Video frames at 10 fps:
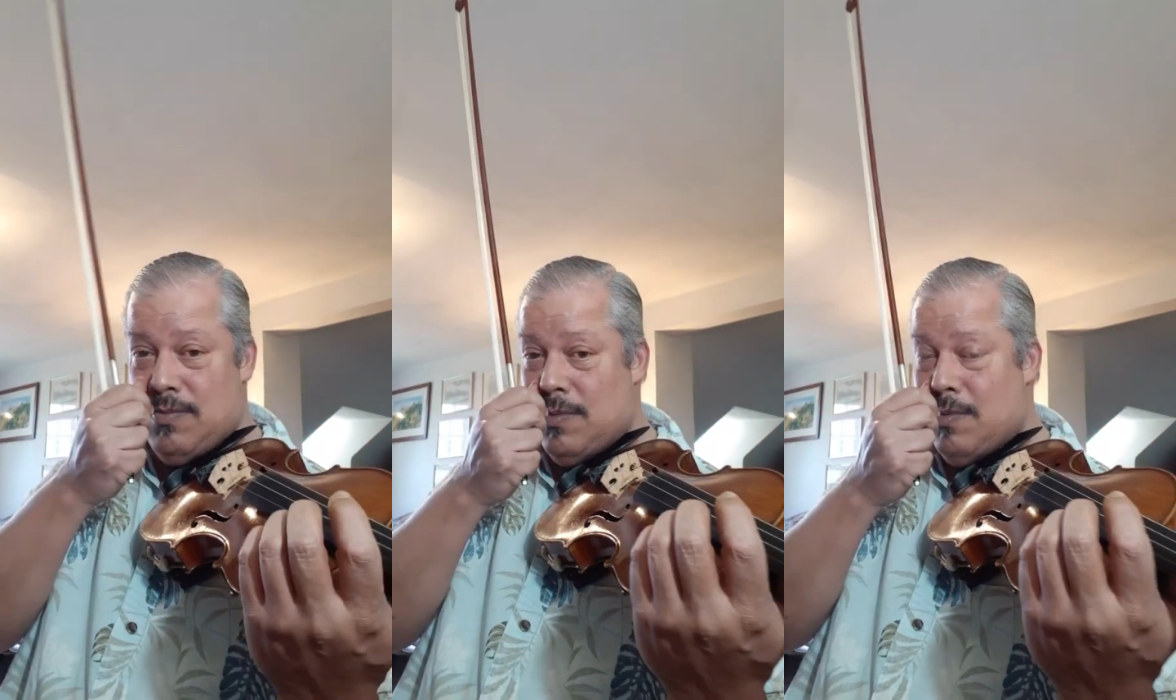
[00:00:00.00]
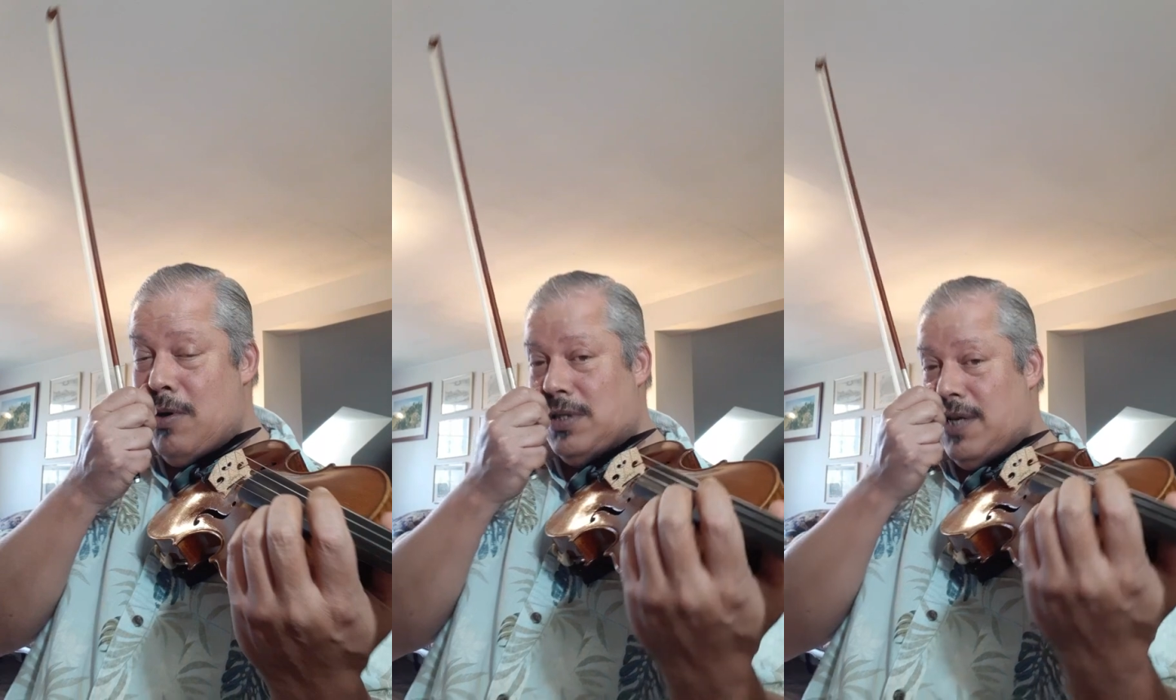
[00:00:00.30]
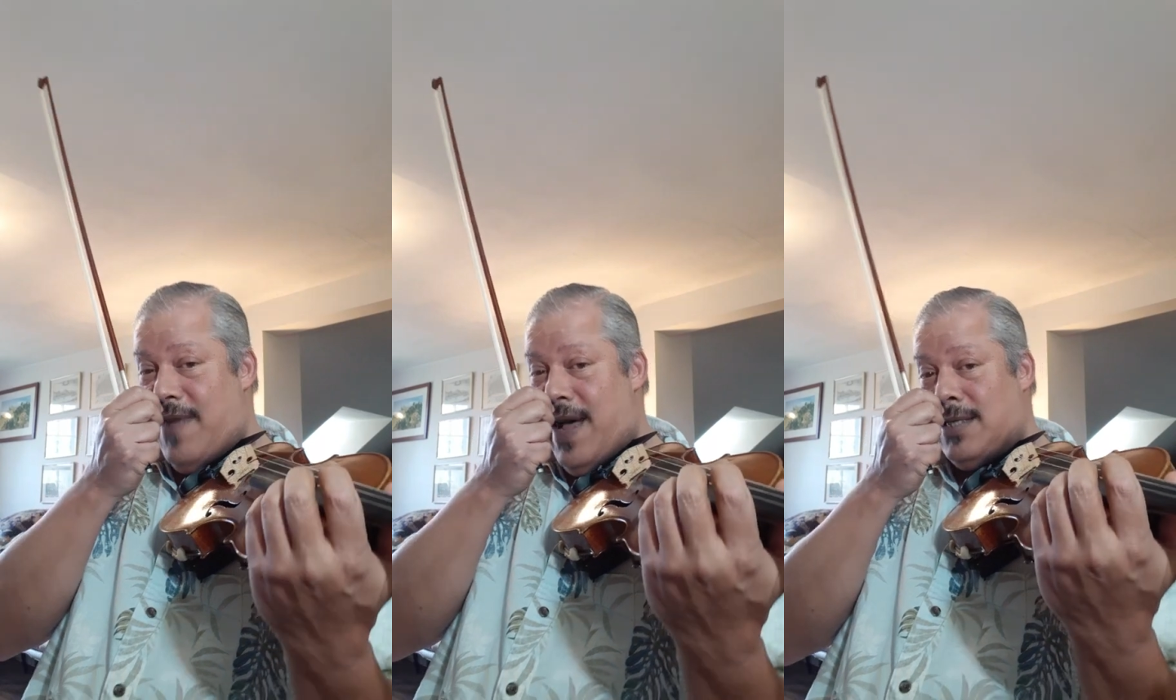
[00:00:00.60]
most
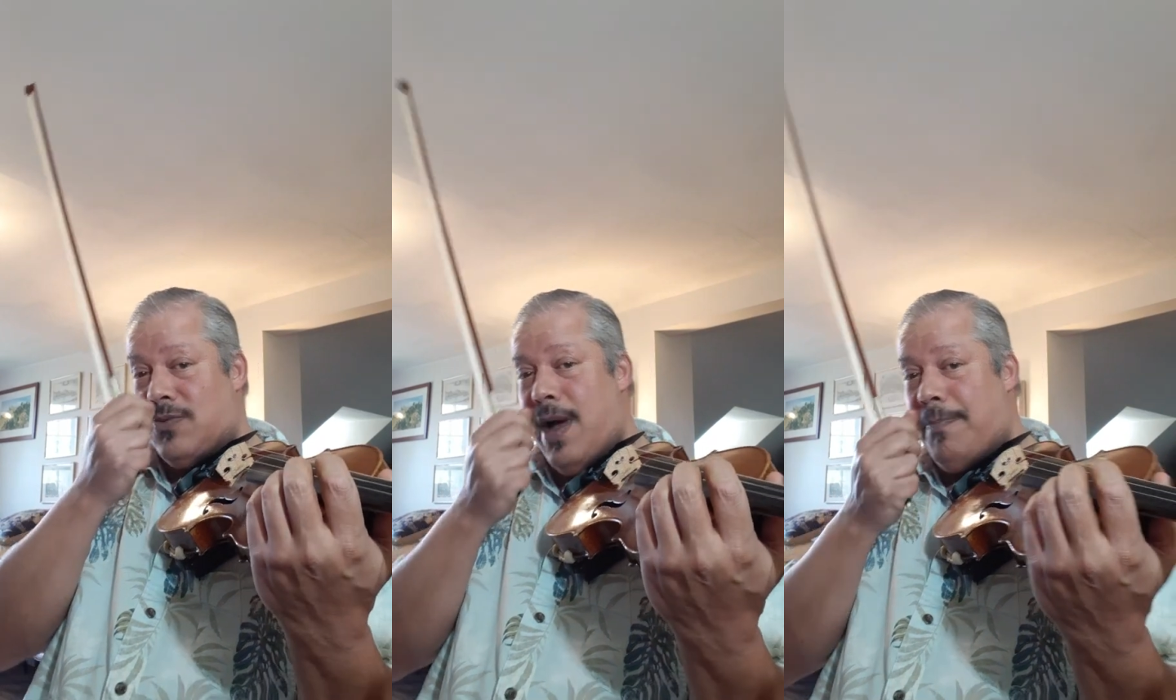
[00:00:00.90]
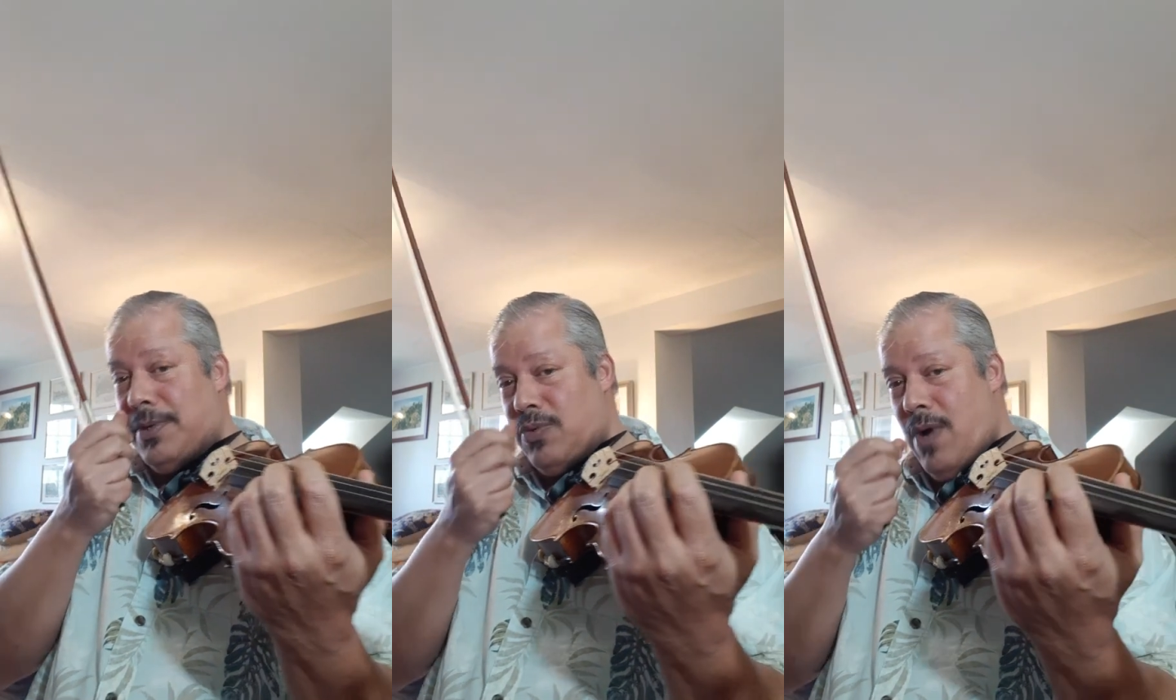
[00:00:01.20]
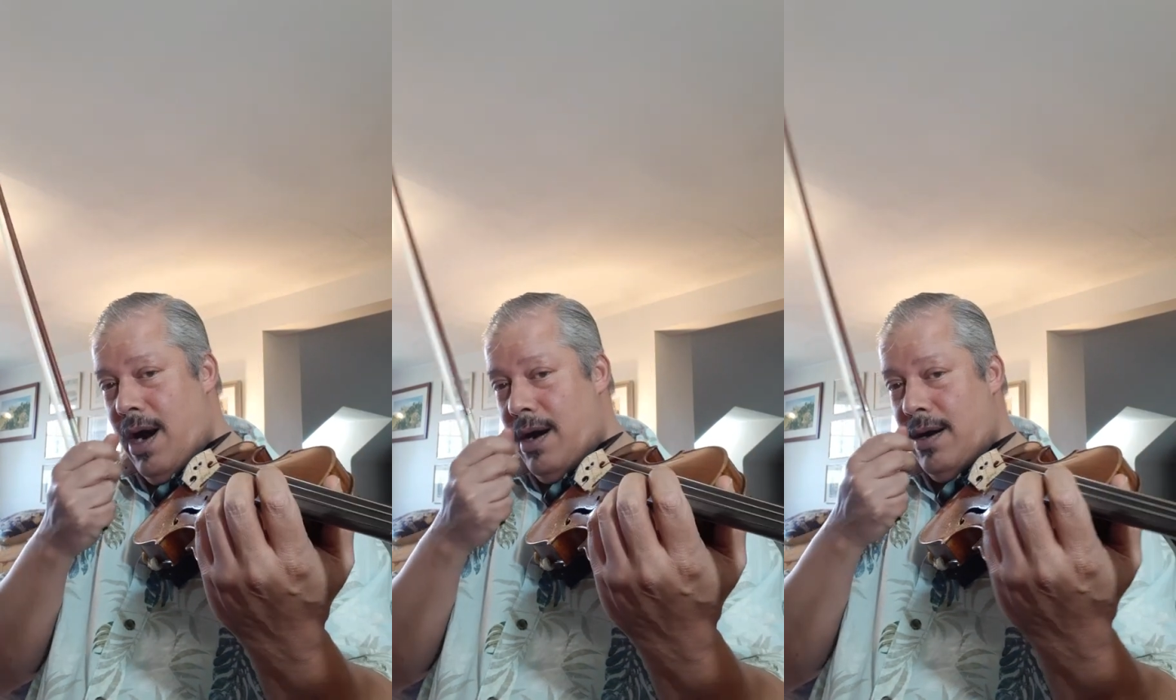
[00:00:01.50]
advanced
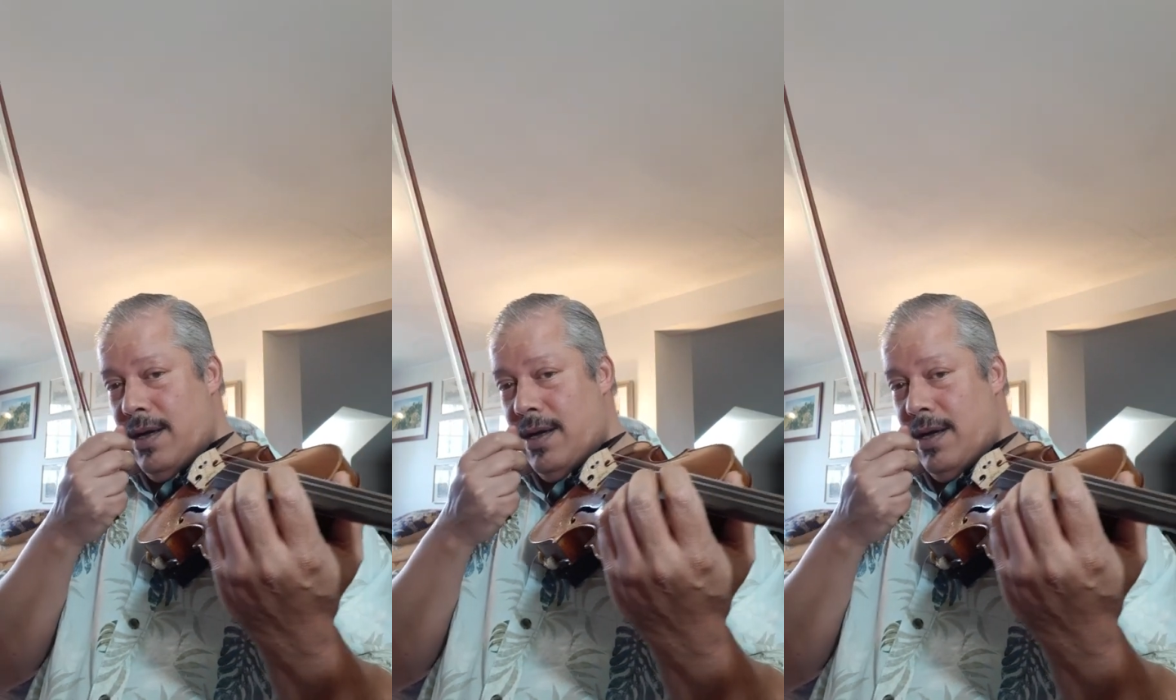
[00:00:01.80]
repertoire,